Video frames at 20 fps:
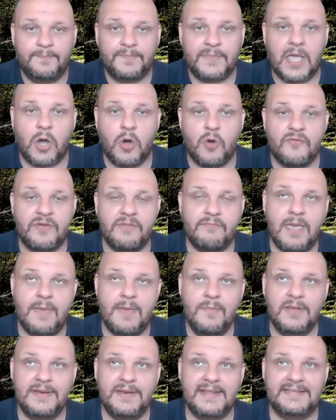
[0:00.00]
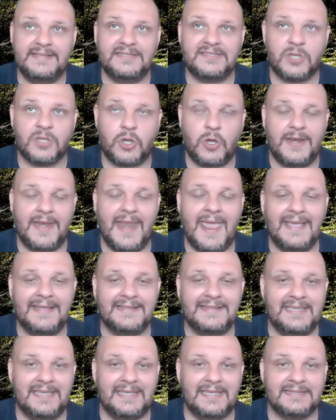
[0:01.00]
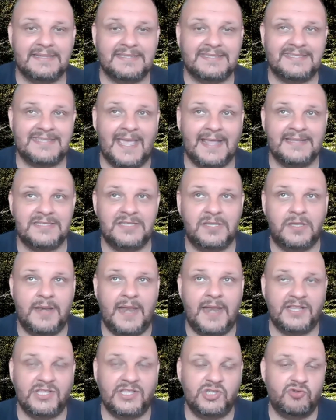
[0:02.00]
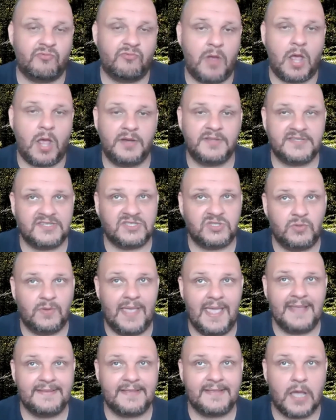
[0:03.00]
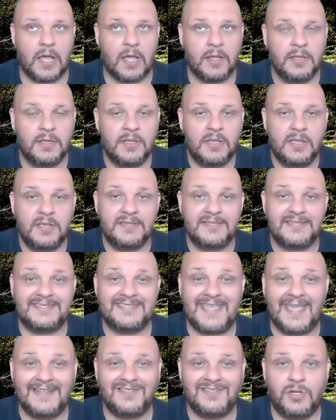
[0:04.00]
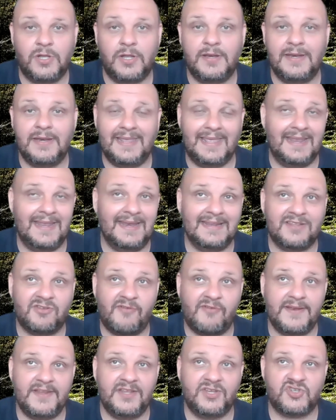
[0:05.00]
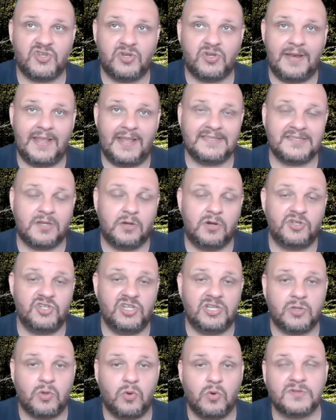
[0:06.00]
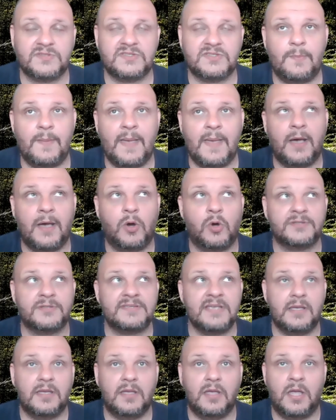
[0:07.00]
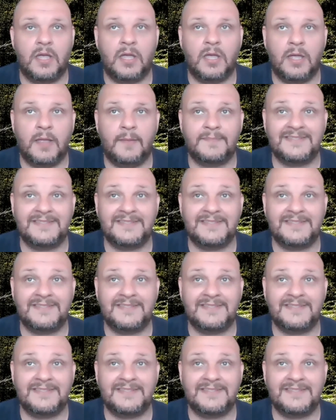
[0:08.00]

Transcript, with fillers: Now, remember that it's connecting Saturn and Uranus together. Saturn in traditional astrology talks about uh,